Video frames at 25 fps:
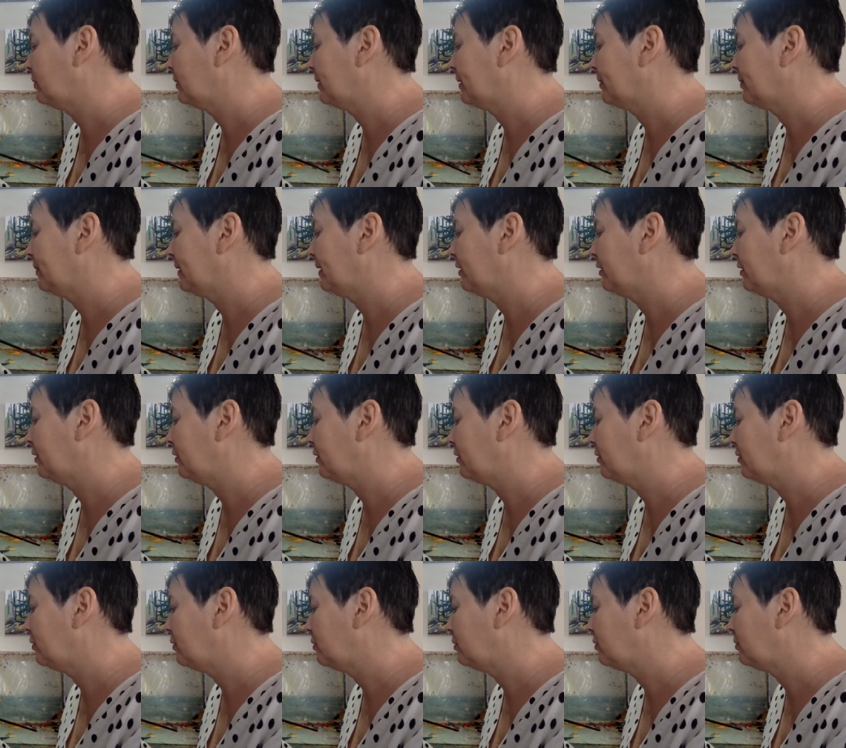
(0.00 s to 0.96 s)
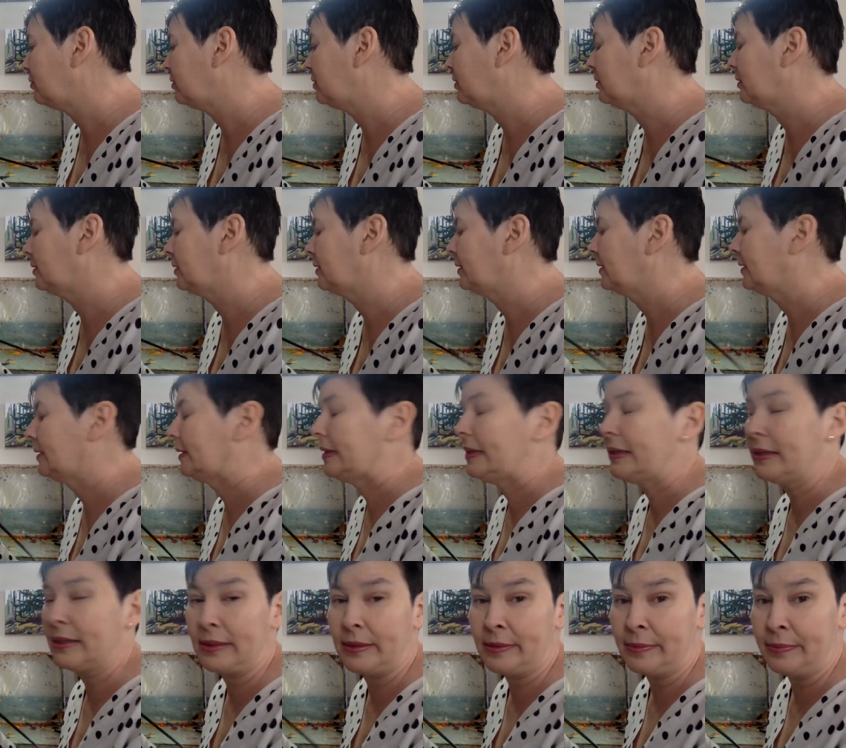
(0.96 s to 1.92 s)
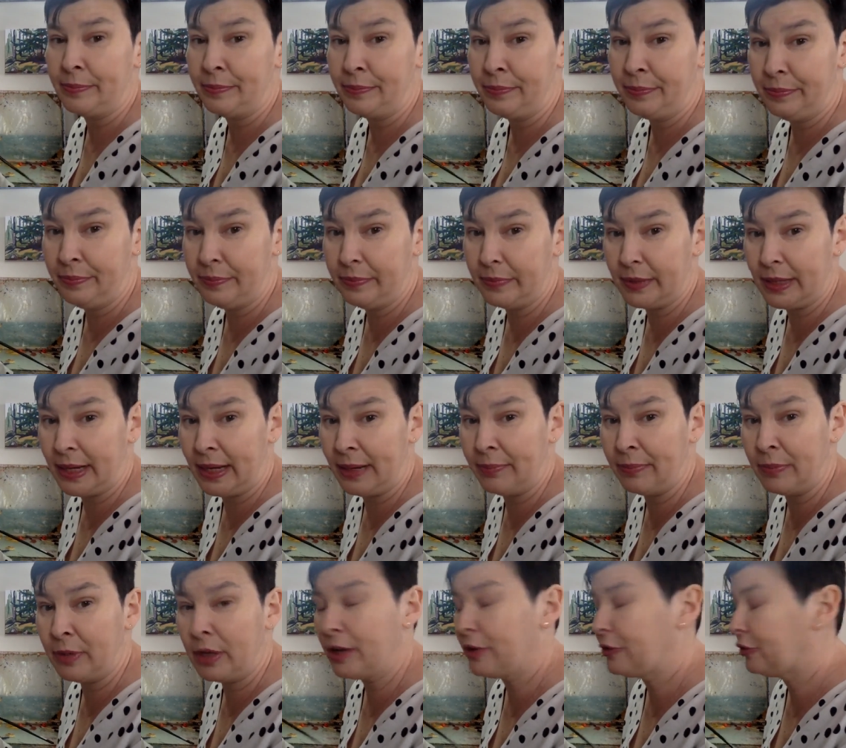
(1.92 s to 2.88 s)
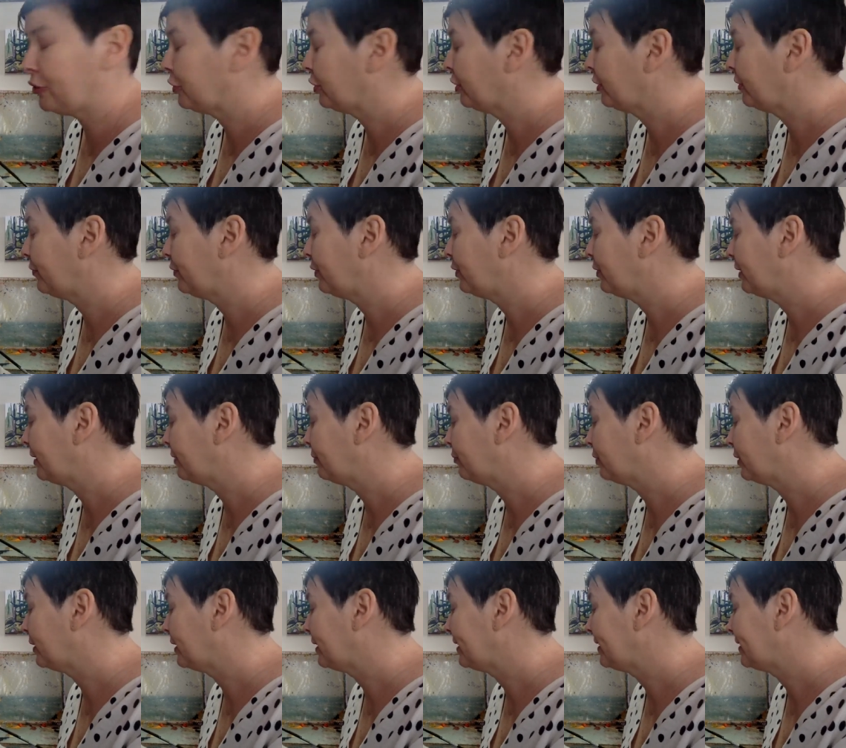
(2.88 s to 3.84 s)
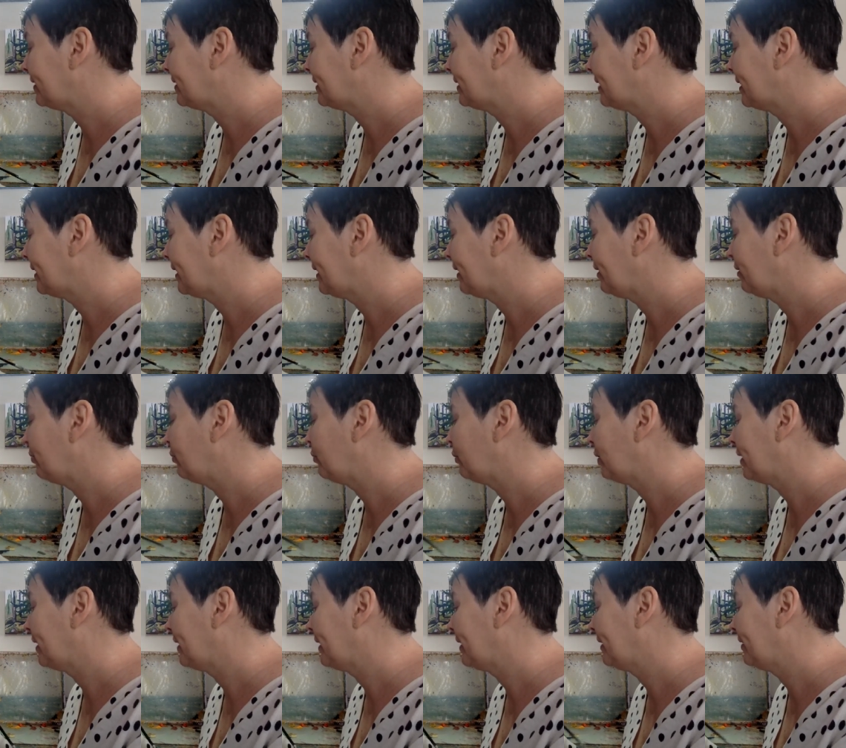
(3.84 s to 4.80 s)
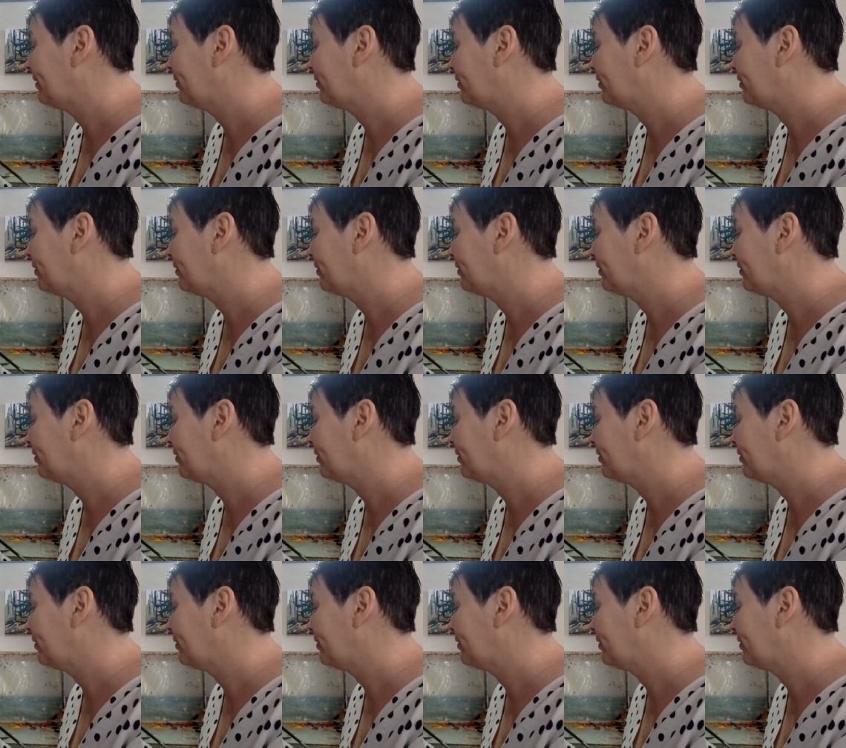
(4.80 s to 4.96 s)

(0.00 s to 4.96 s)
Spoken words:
there we go. I'm not sure if you can really see what it is